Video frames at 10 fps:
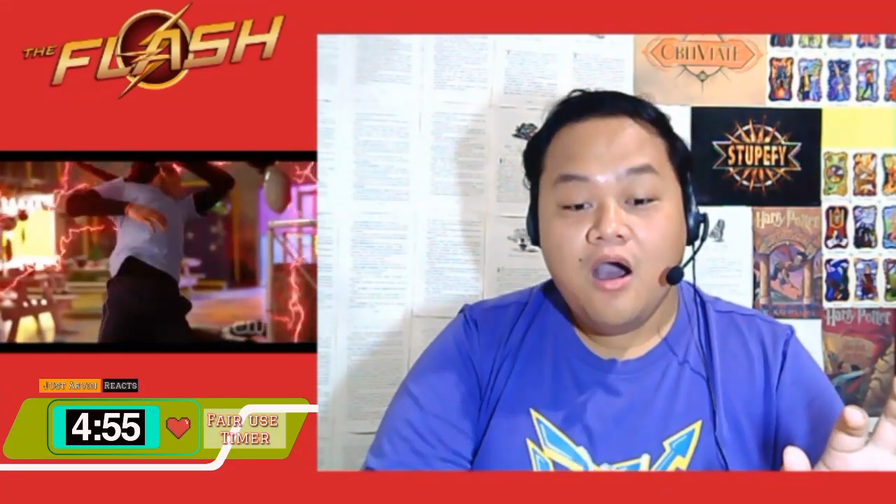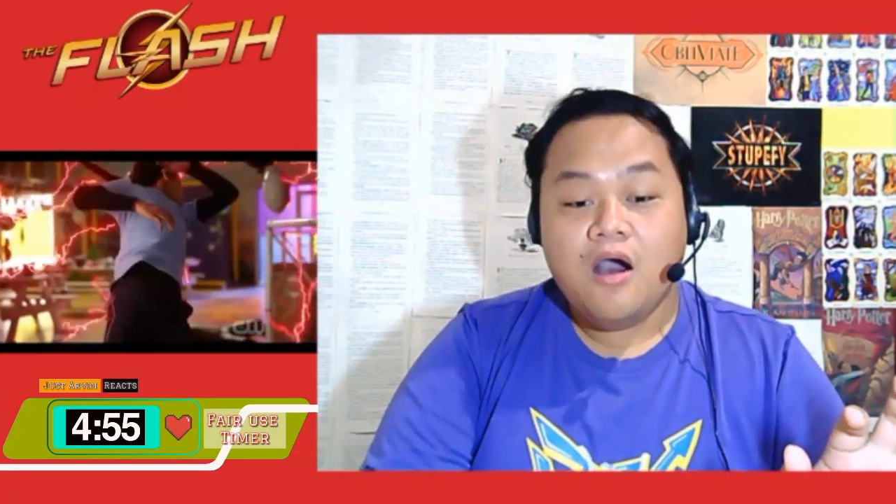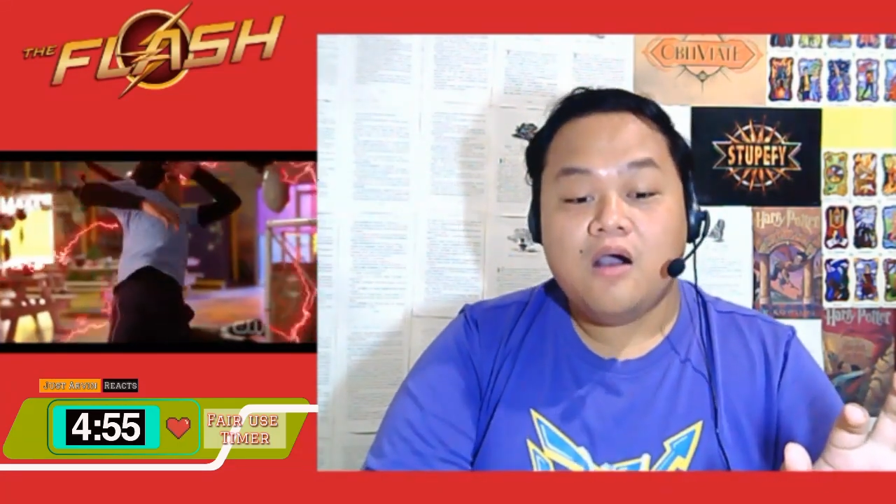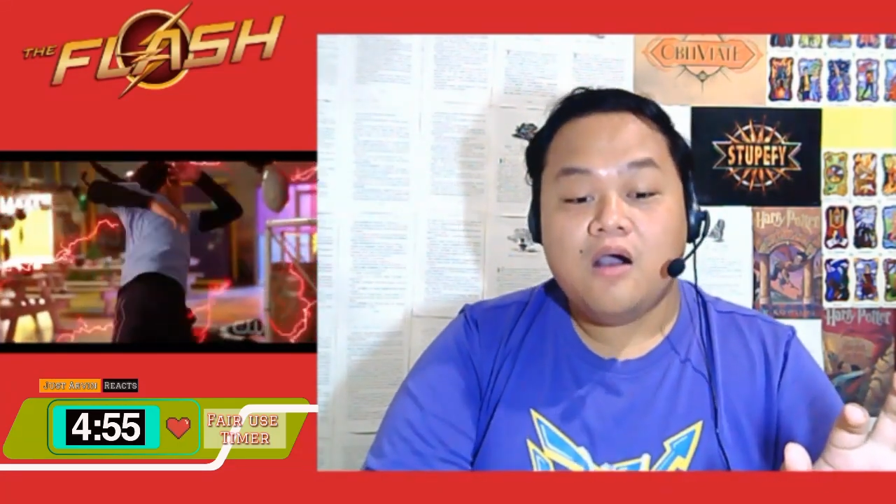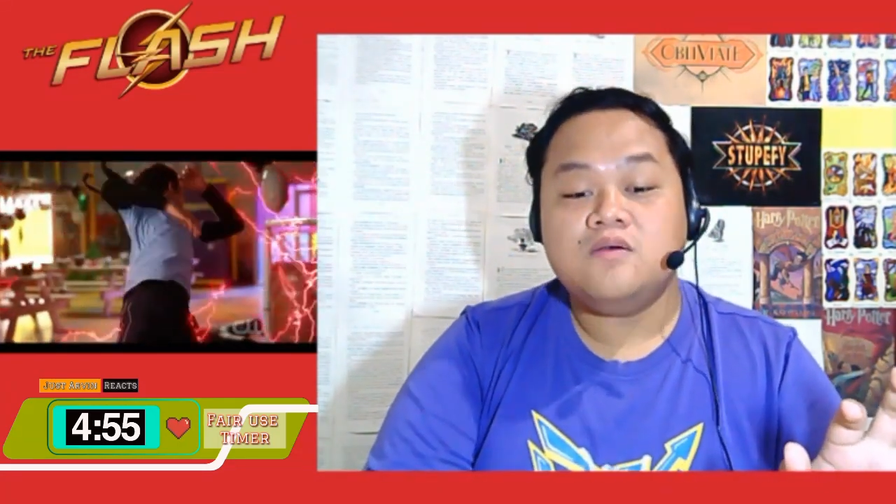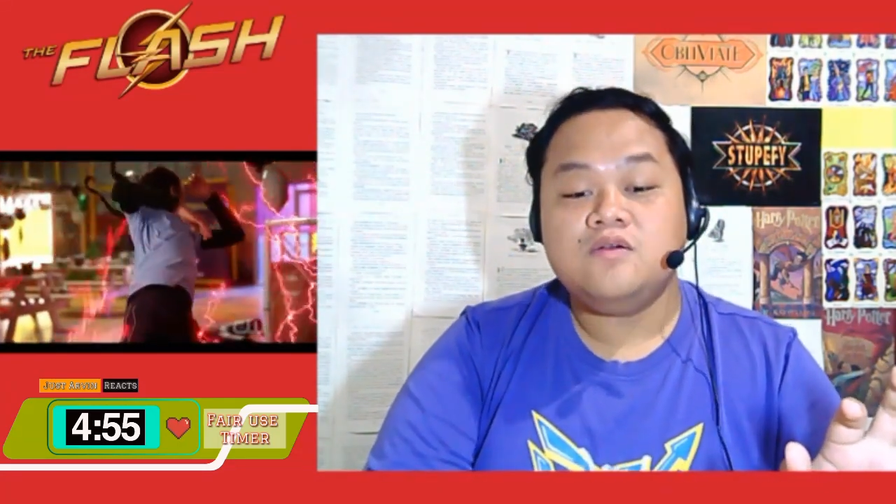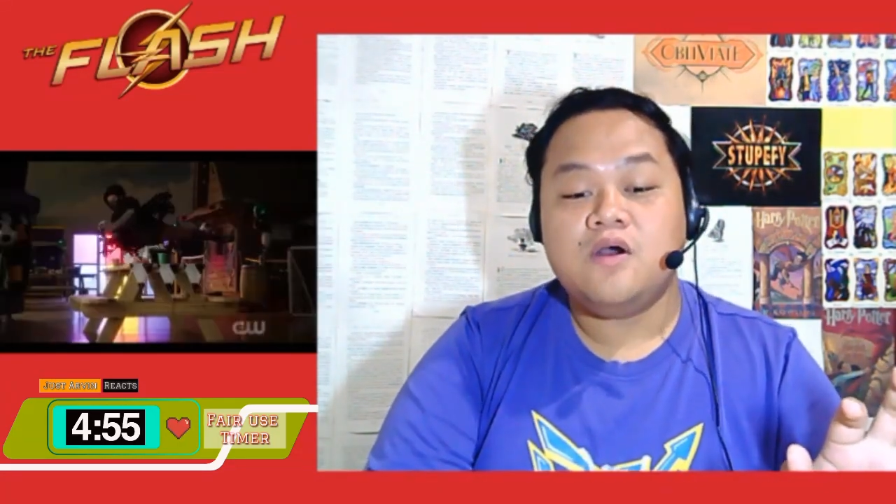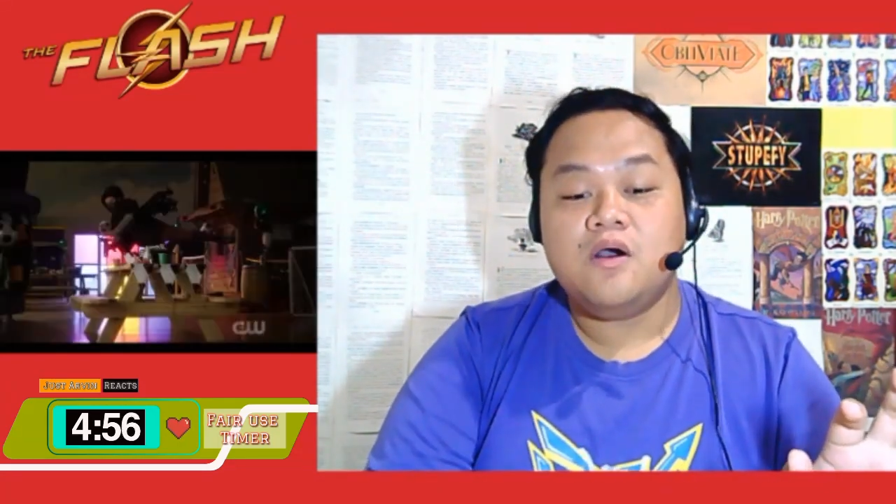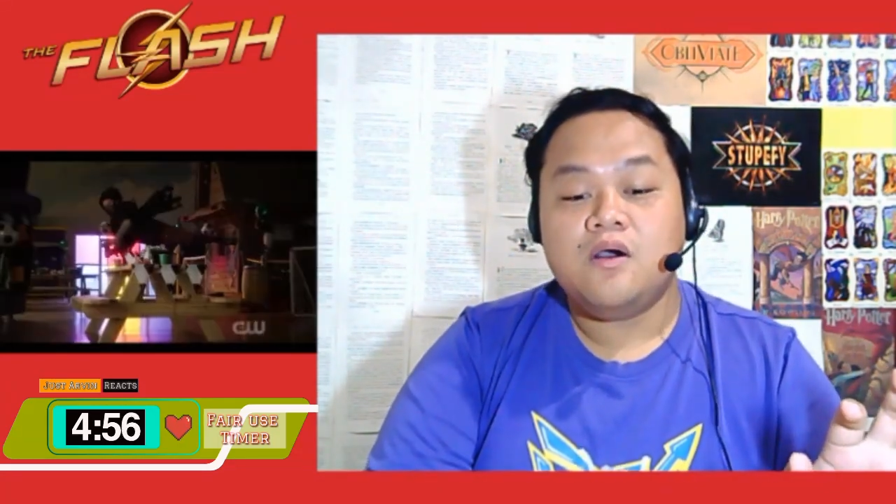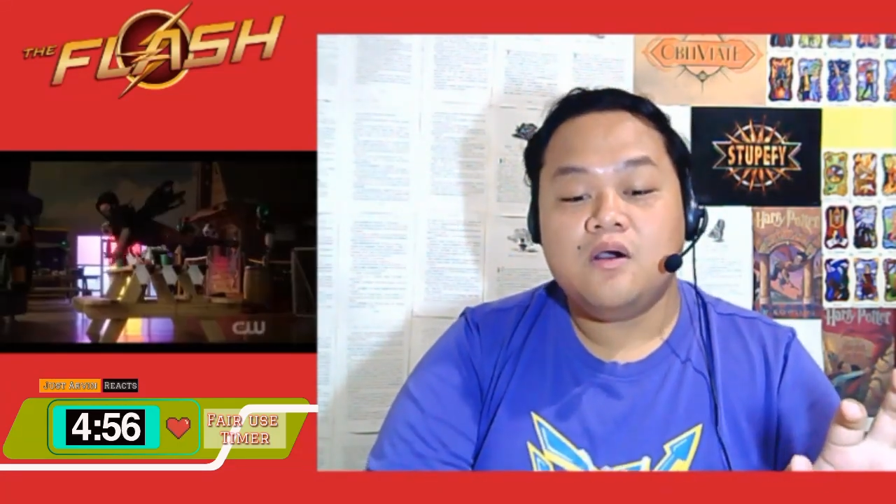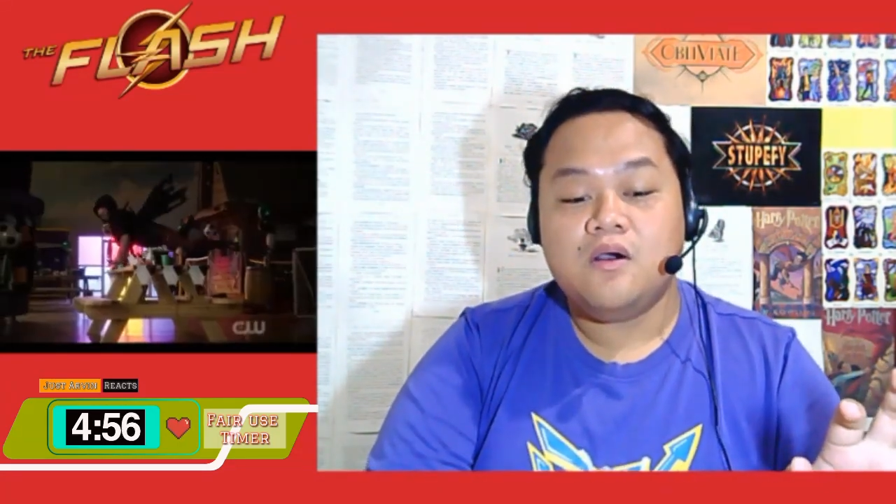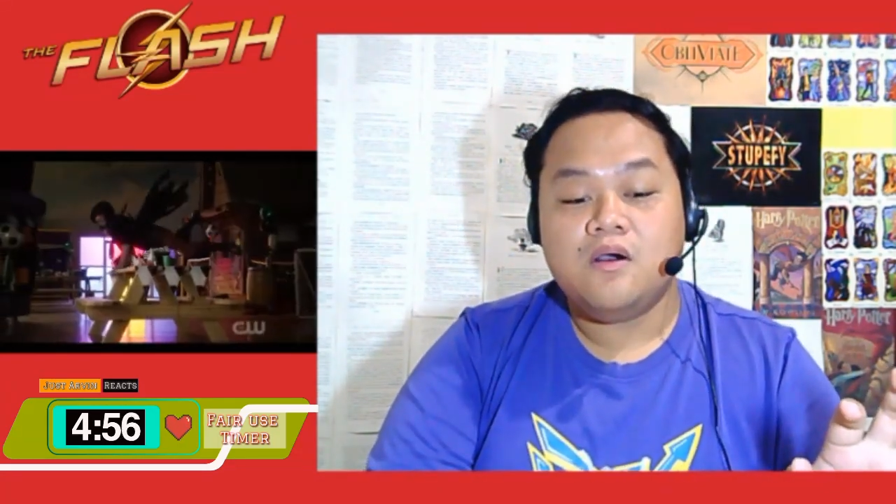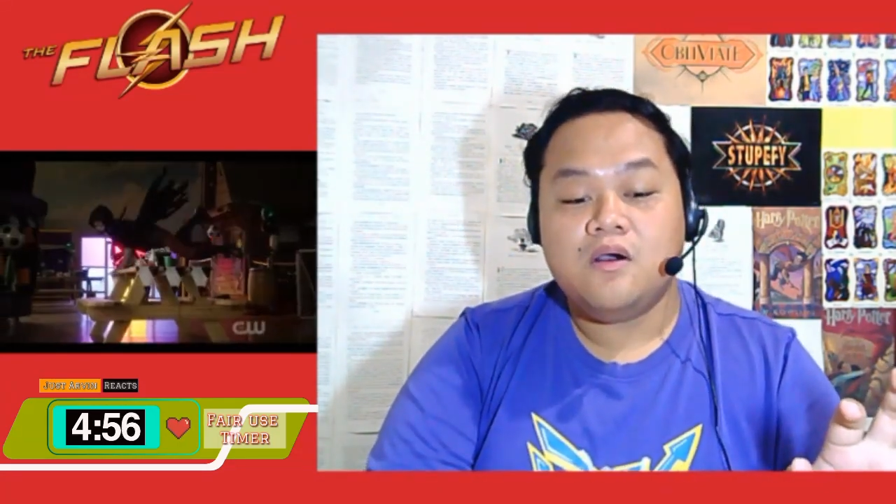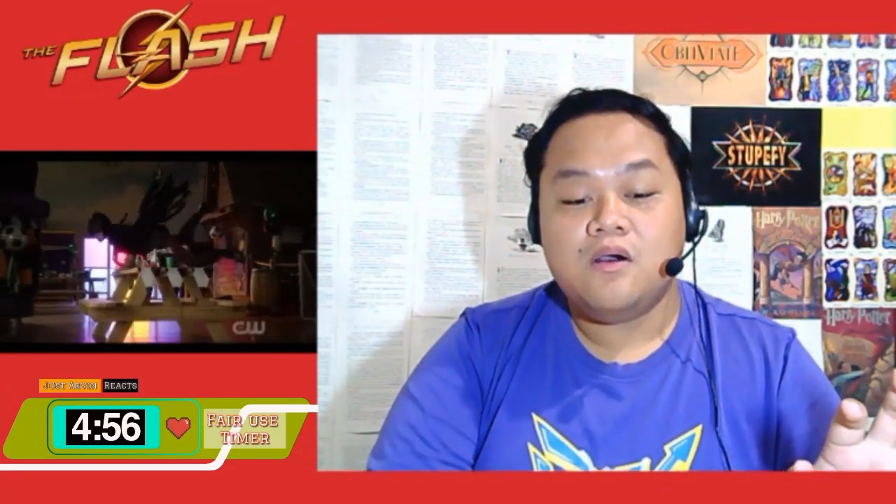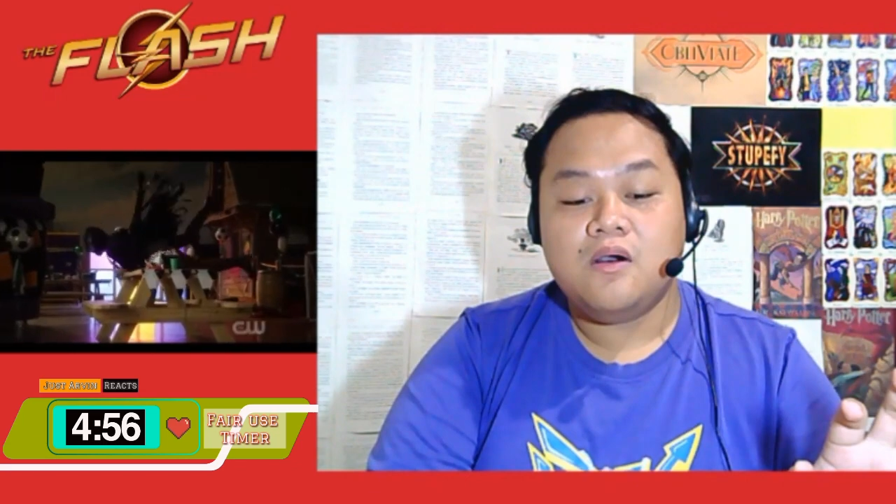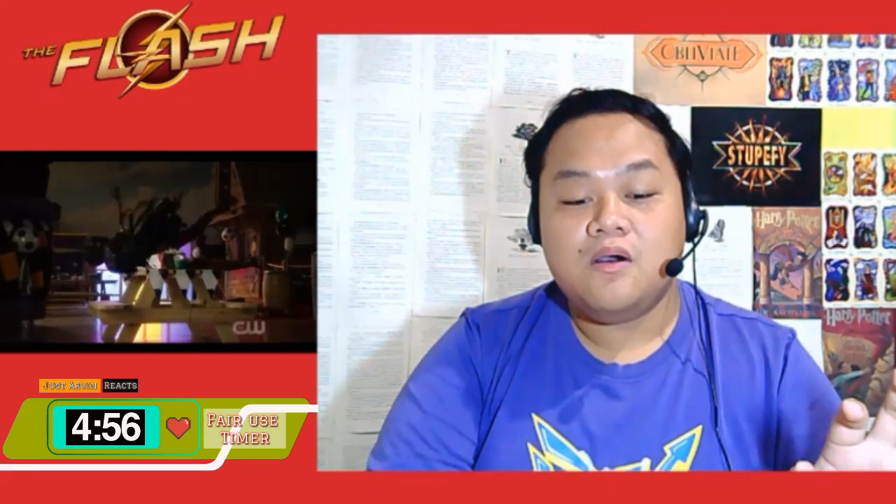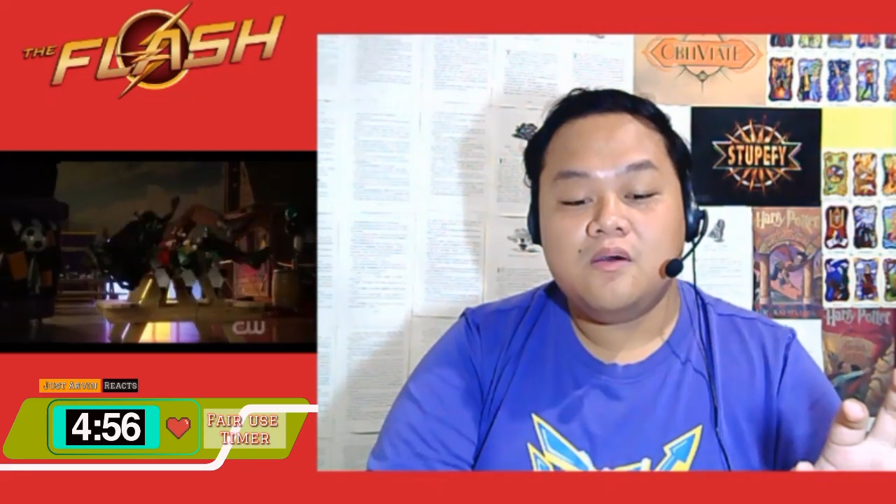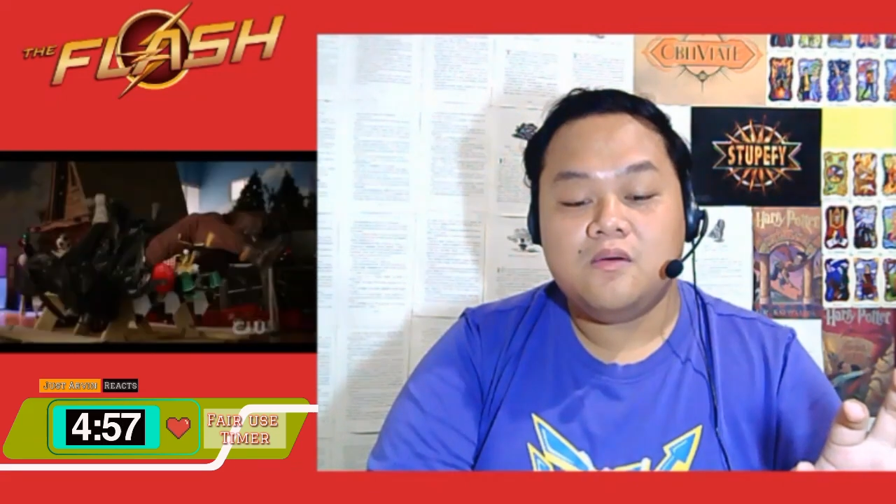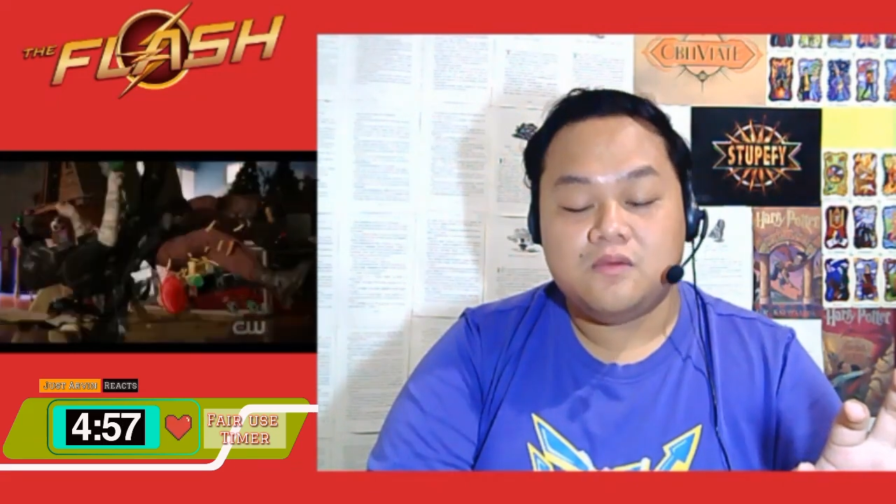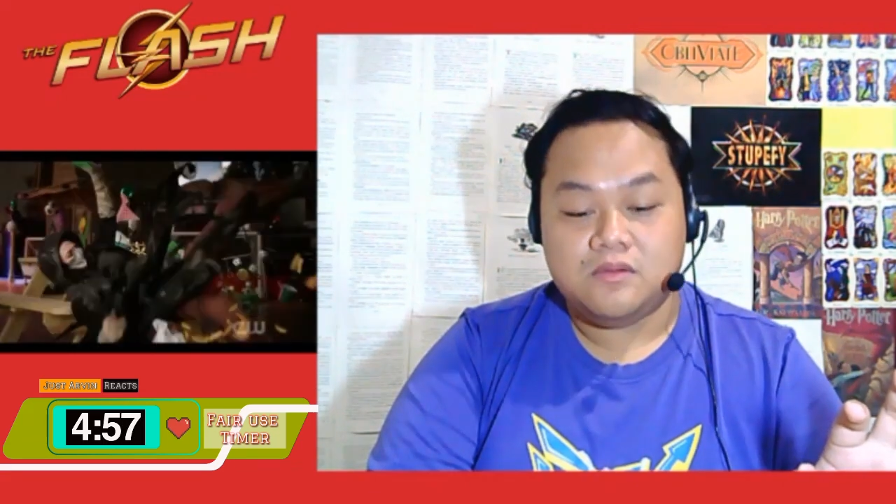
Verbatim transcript: Oh no!